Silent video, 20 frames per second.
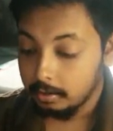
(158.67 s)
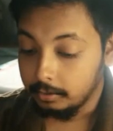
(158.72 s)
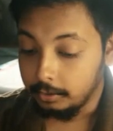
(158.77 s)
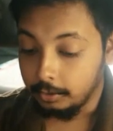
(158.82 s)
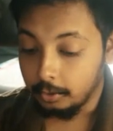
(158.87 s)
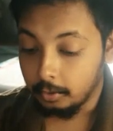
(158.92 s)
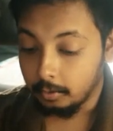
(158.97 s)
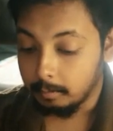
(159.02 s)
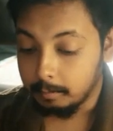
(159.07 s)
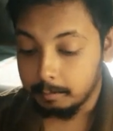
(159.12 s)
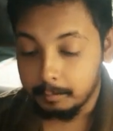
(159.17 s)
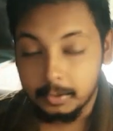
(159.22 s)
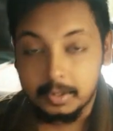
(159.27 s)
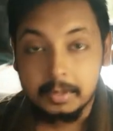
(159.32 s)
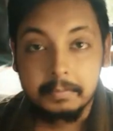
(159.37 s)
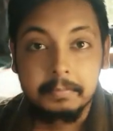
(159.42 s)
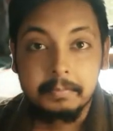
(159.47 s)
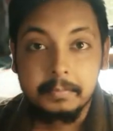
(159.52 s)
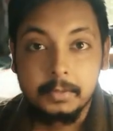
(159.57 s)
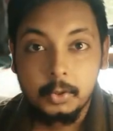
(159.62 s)
you know put
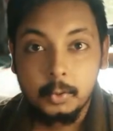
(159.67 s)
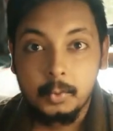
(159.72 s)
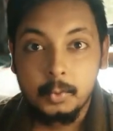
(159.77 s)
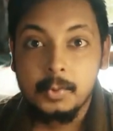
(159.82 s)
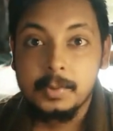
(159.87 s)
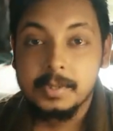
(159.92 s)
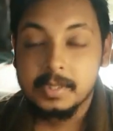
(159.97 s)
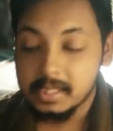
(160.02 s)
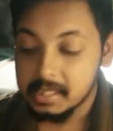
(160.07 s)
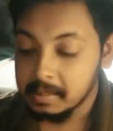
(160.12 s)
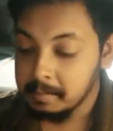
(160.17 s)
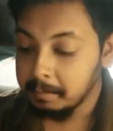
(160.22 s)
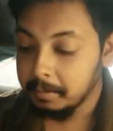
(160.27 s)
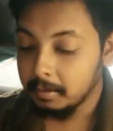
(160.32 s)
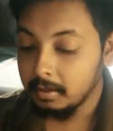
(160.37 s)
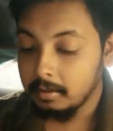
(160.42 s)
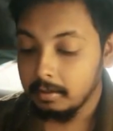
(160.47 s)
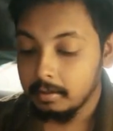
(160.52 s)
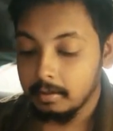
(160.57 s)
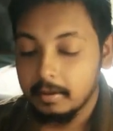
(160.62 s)
two
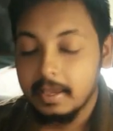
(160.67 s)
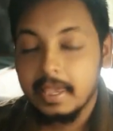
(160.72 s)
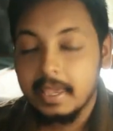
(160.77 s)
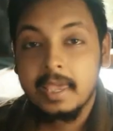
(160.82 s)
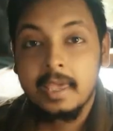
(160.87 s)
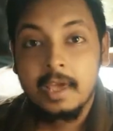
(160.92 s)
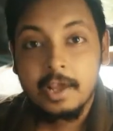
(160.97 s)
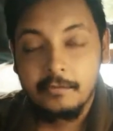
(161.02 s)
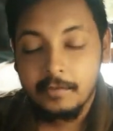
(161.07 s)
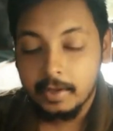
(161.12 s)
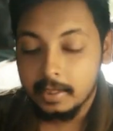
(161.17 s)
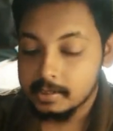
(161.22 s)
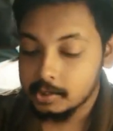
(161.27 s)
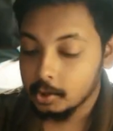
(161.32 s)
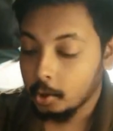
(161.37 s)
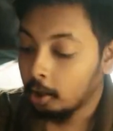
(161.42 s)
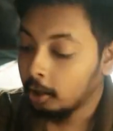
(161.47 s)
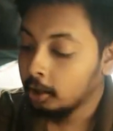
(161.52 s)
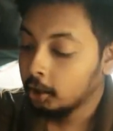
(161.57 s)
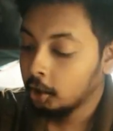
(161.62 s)
simple air
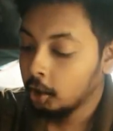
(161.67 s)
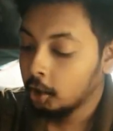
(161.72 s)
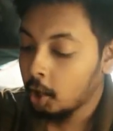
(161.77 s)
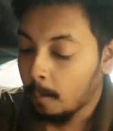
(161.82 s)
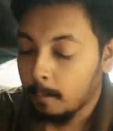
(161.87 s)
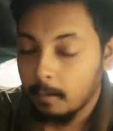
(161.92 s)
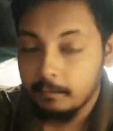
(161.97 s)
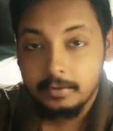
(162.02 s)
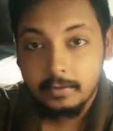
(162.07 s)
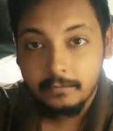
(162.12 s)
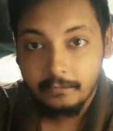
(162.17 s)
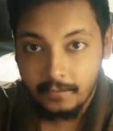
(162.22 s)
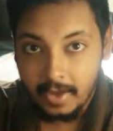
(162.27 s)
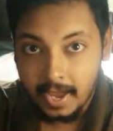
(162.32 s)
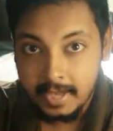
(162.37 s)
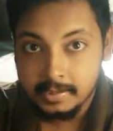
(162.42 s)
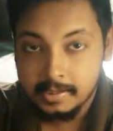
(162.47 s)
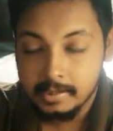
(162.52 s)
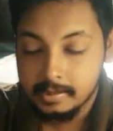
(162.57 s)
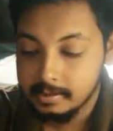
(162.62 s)
vents on top of the
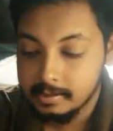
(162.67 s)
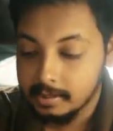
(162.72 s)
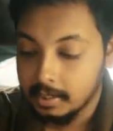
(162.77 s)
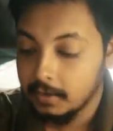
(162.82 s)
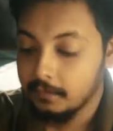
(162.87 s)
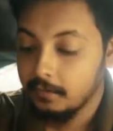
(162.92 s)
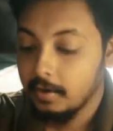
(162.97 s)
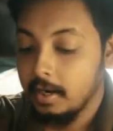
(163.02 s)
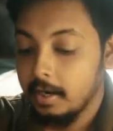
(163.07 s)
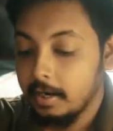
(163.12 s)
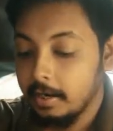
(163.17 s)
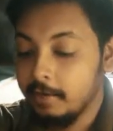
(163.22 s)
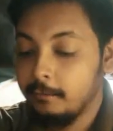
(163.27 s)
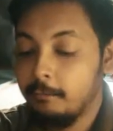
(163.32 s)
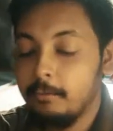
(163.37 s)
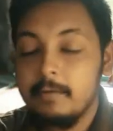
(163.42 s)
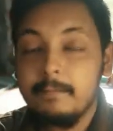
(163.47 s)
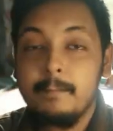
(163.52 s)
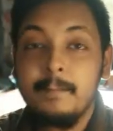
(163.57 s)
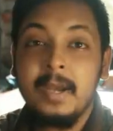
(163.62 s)
fans itself
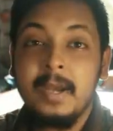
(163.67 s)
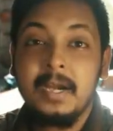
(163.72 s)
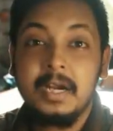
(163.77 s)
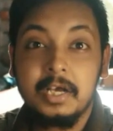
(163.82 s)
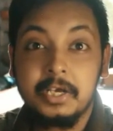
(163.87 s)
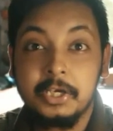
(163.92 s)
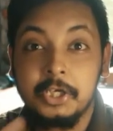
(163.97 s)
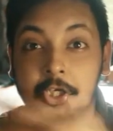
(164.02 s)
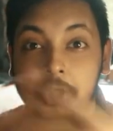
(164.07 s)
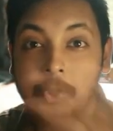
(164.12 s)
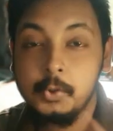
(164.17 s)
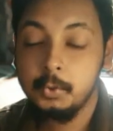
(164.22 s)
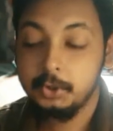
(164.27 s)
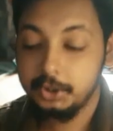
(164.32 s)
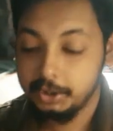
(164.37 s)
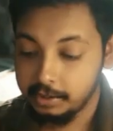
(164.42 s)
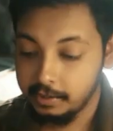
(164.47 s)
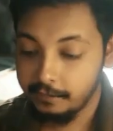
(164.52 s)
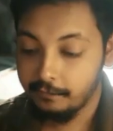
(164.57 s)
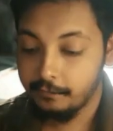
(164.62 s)
it would have made a
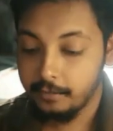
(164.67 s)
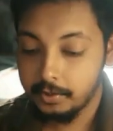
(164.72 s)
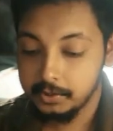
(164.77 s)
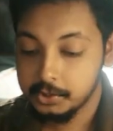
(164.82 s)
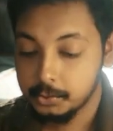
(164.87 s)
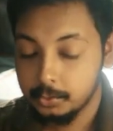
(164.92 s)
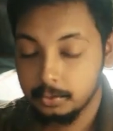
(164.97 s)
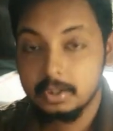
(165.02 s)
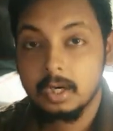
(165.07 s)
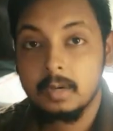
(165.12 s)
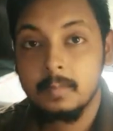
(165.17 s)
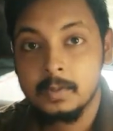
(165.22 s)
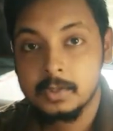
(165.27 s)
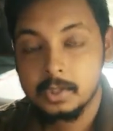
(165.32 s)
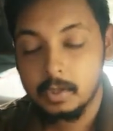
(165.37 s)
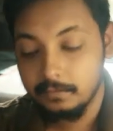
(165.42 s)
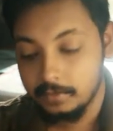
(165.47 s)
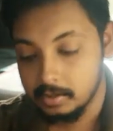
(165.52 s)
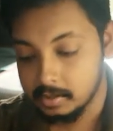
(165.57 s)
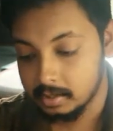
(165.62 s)
huge difference to
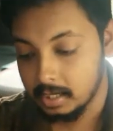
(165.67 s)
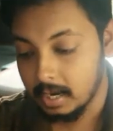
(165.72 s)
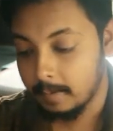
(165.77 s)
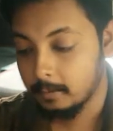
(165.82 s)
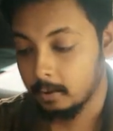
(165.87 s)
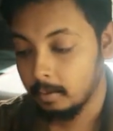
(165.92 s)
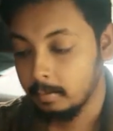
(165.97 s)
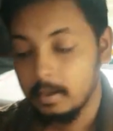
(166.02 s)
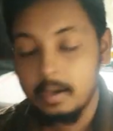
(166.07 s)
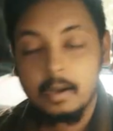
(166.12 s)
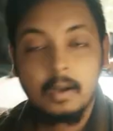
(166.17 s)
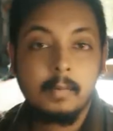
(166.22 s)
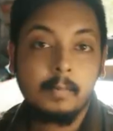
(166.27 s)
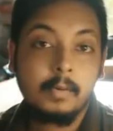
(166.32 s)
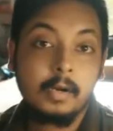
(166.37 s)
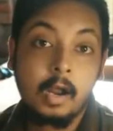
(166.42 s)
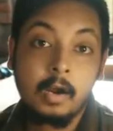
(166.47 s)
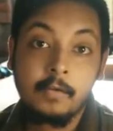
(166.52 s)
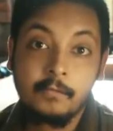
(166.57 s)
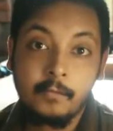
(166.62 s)
thermals of this laptop
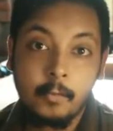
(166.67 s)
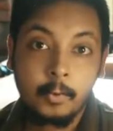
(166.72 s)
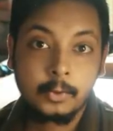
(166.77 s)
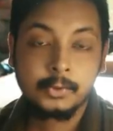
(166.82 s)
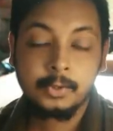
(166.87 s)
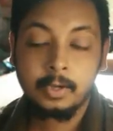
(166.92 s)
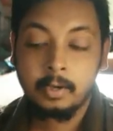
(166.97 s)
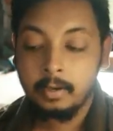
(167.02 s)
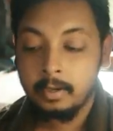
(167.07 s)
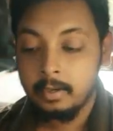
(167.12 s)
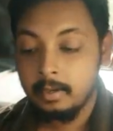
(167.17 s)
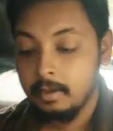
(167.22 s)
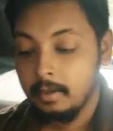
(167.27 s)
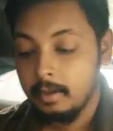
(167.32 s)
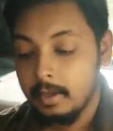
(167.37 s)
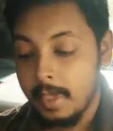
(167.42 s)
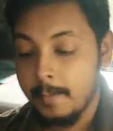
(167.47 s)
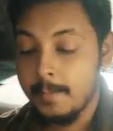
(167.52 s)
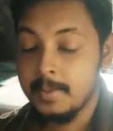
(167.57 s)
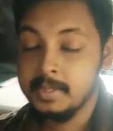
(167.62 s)
but unfortunately
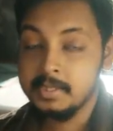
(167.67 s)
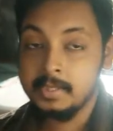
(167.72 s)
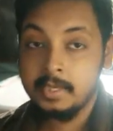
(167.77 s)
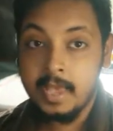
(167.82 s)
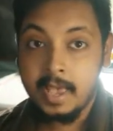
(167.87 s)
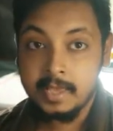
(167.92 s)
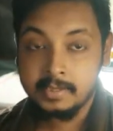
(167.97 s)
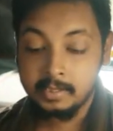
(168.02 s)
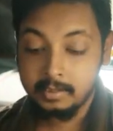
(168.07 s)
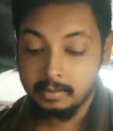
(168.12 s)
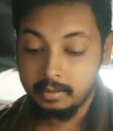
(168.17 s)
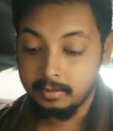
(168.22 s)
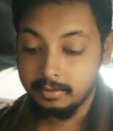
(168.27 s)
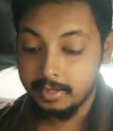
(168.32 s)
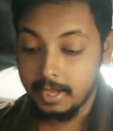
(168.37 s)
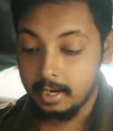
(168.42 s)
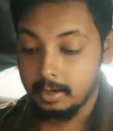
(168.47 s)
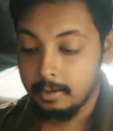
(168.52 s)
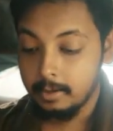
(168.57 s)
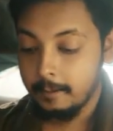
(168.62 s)
msi hasn't done
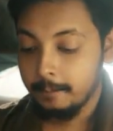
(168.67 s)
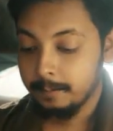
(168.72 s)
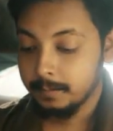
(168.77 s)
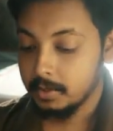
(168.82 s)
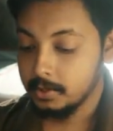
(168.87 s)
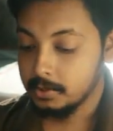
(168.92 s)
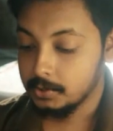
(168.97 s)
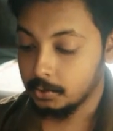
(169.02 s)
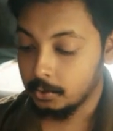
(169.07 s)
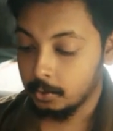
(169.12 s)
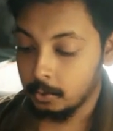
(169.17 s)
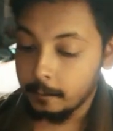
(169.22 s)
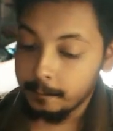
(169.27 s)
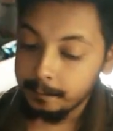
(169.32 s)
that so